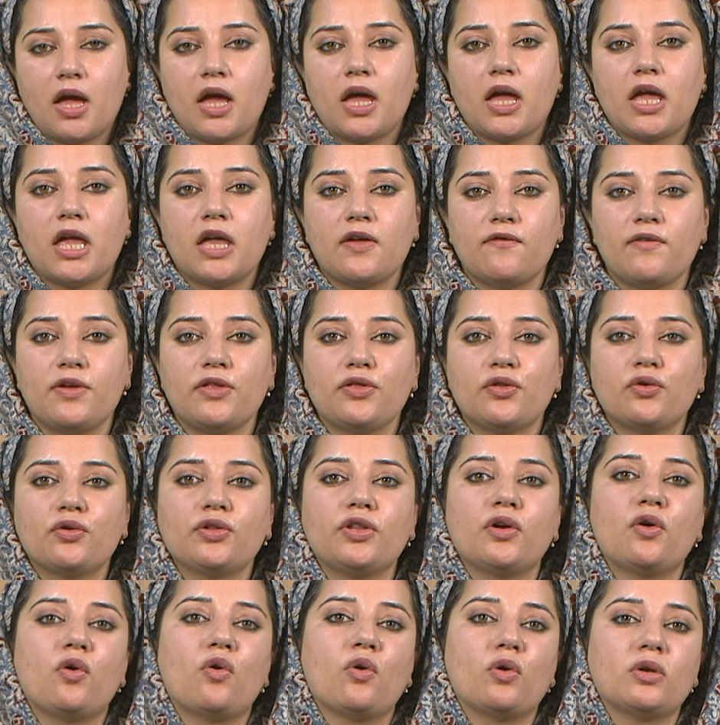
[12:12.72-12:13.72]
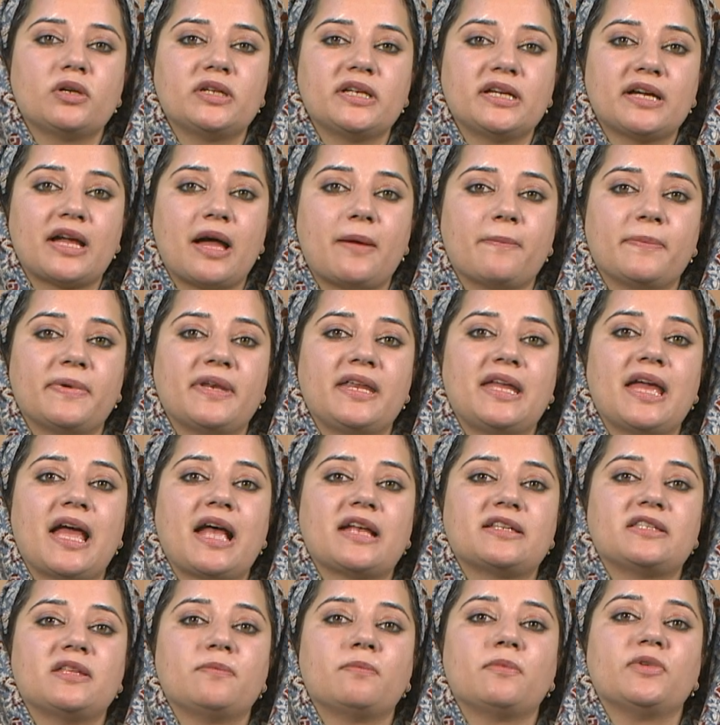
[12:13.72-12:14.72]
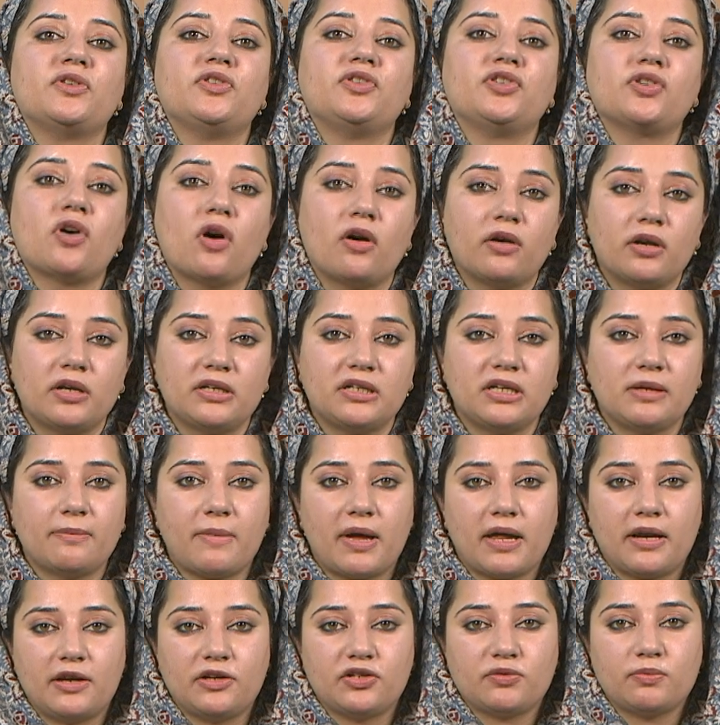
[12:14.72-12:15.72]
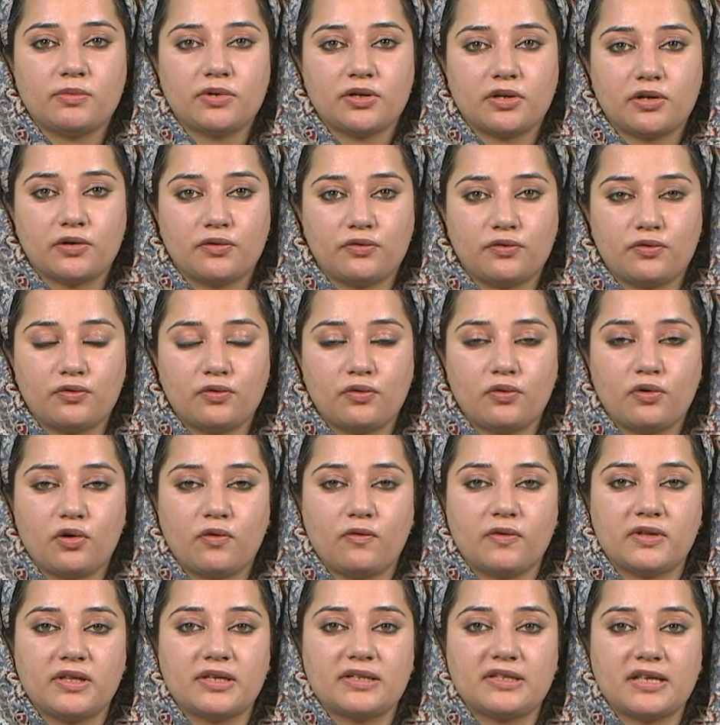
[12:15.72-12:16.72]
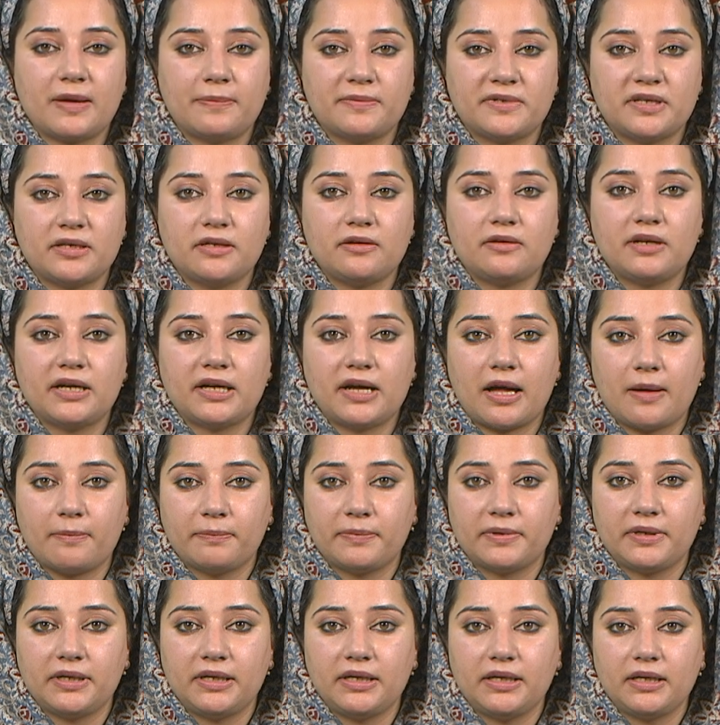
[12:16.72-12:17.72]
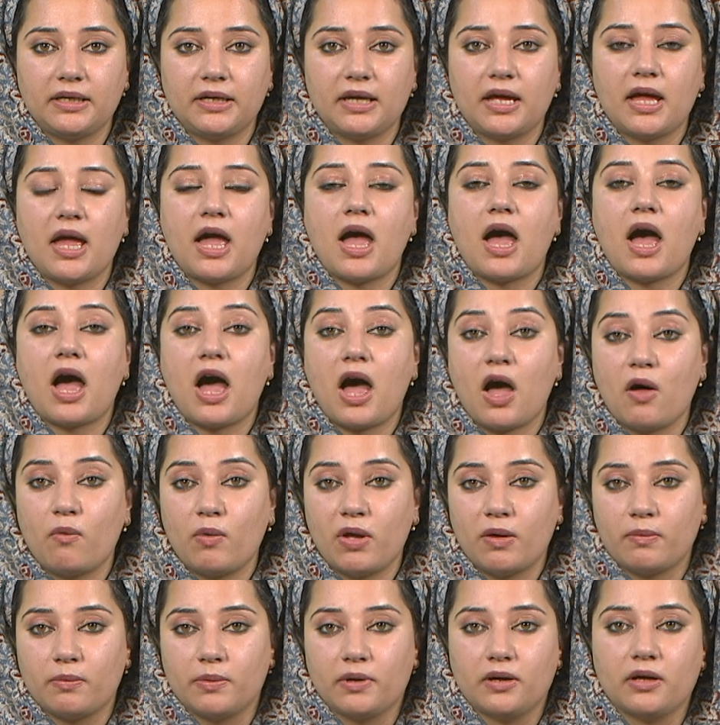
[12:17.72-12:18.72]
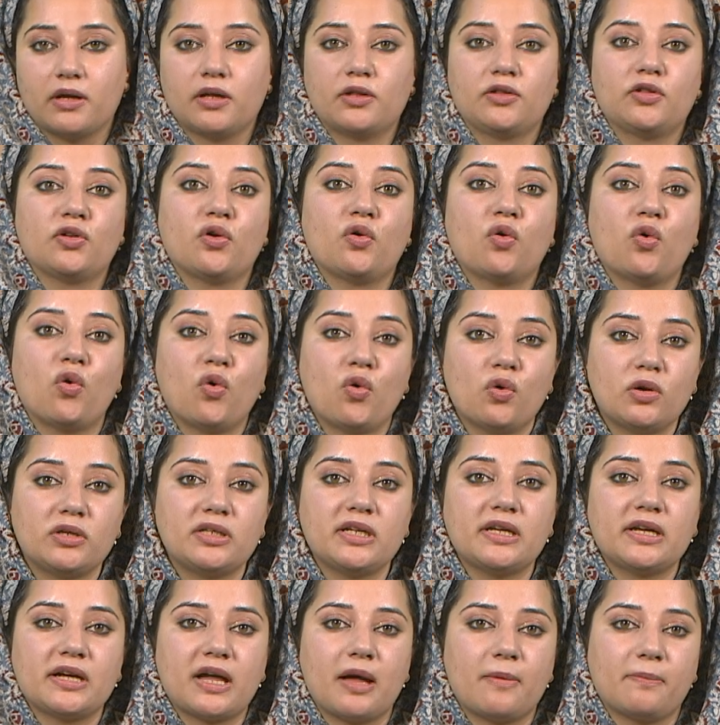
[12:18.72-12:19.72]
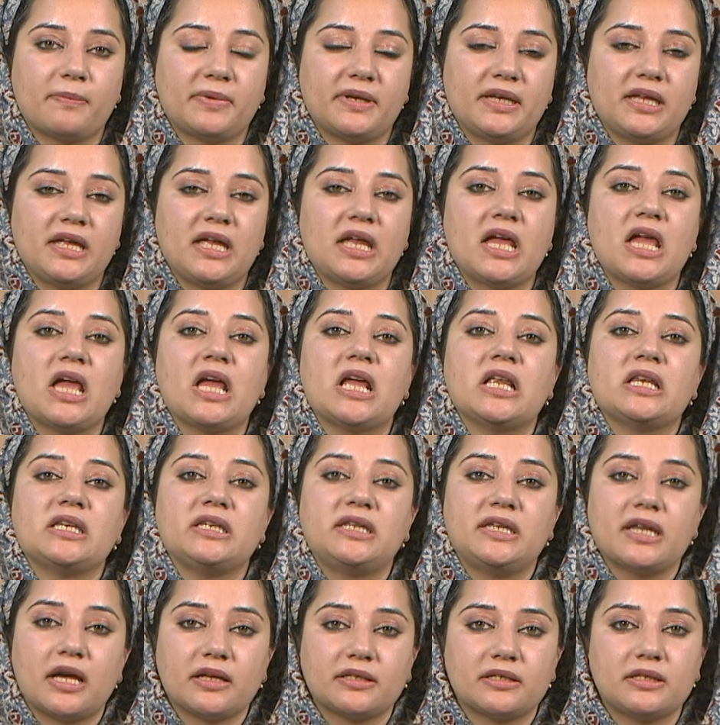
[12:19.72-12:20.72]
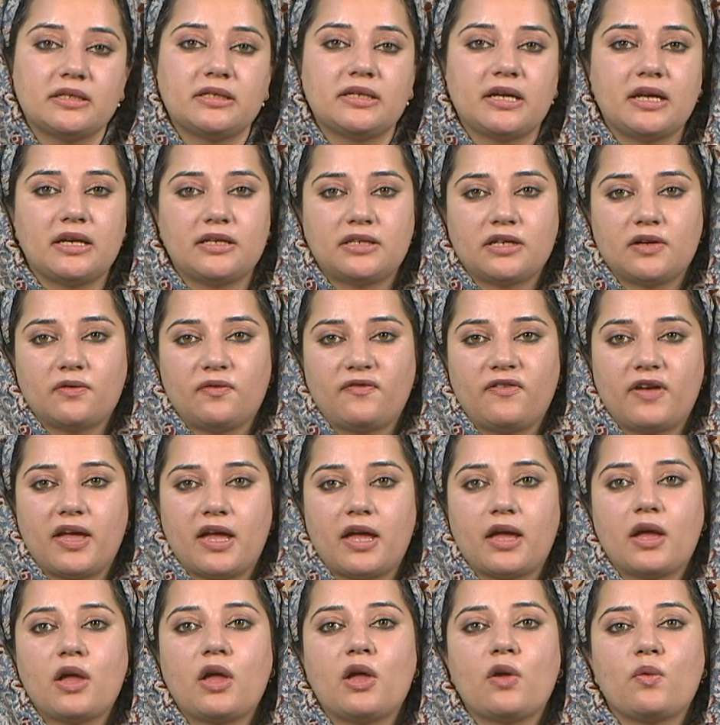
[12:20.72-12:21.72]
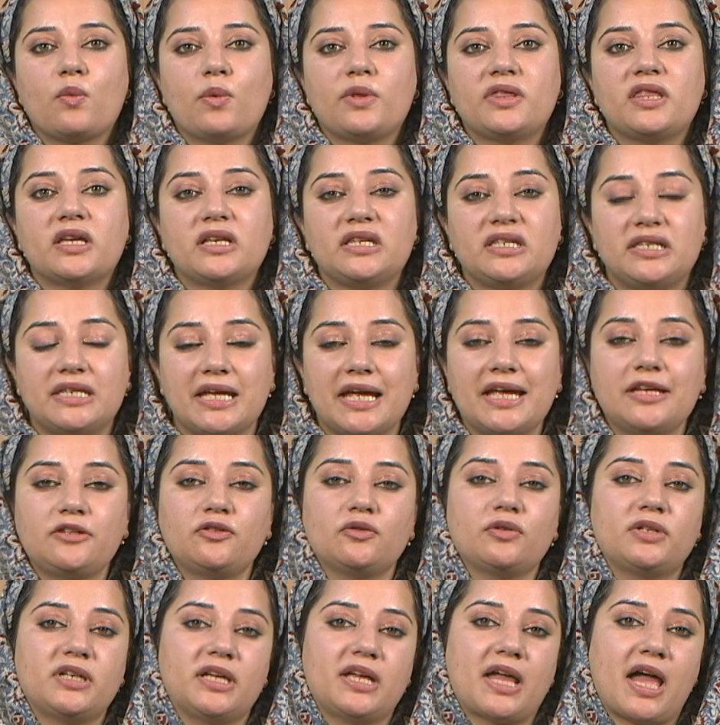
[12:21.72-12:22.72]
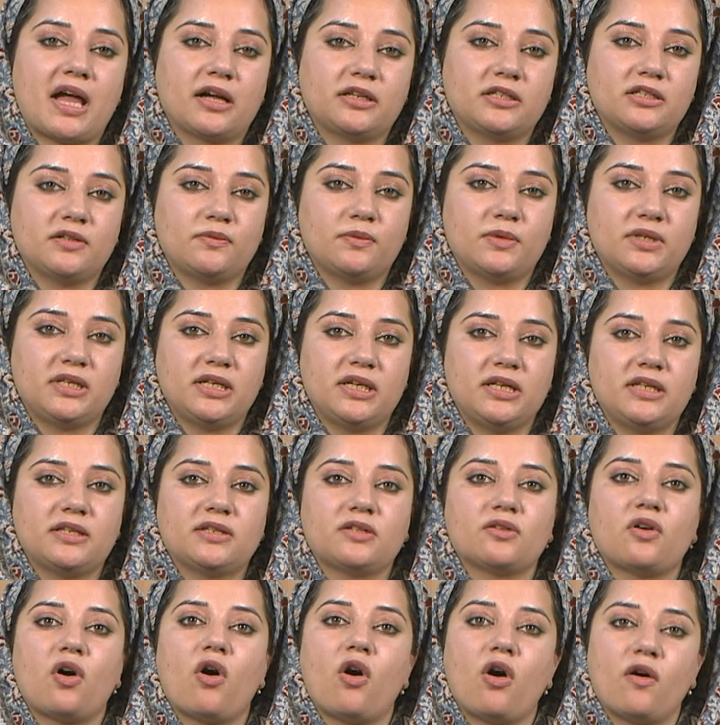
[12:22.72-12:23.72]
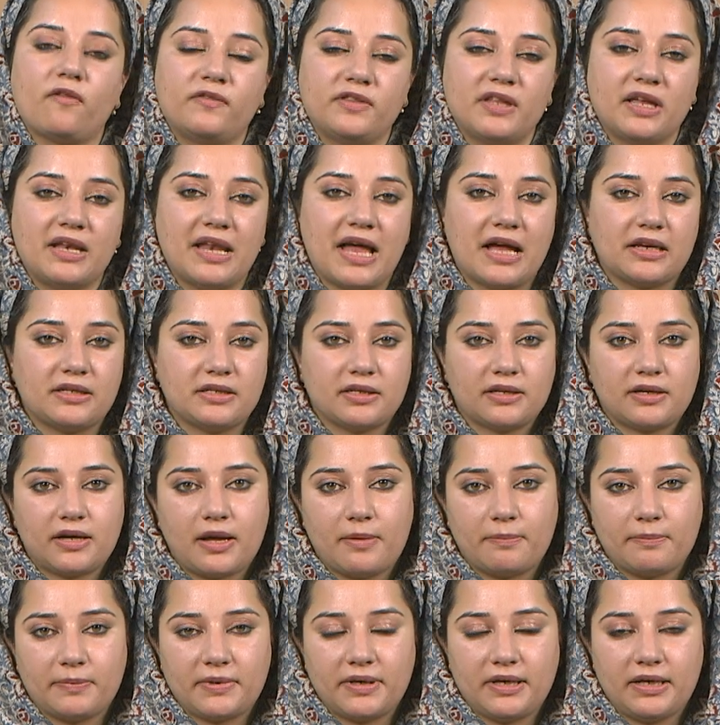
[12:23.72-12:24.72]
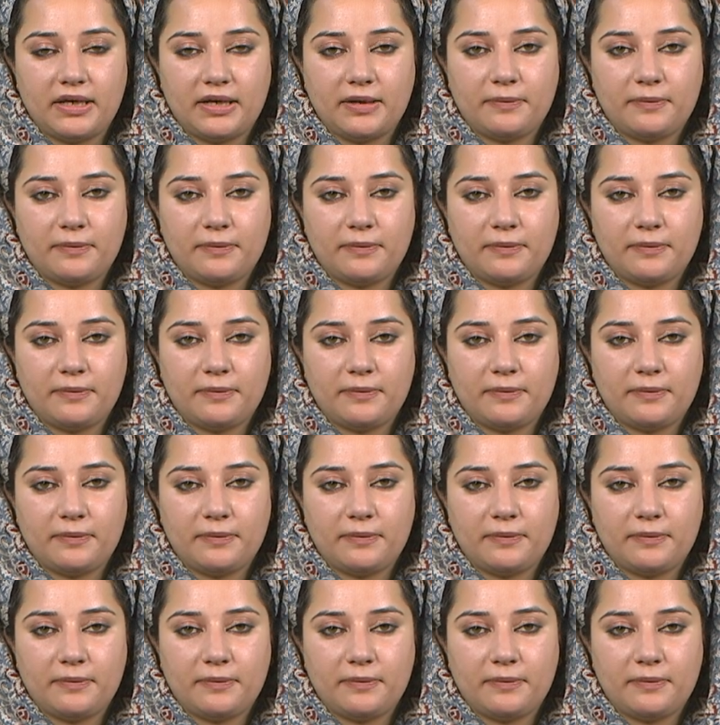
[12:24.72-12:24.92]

Even though the holding company has the majority management control over the subsidiary company, however, the holding company doesn't interfere with the day-to-day activities of the latter company.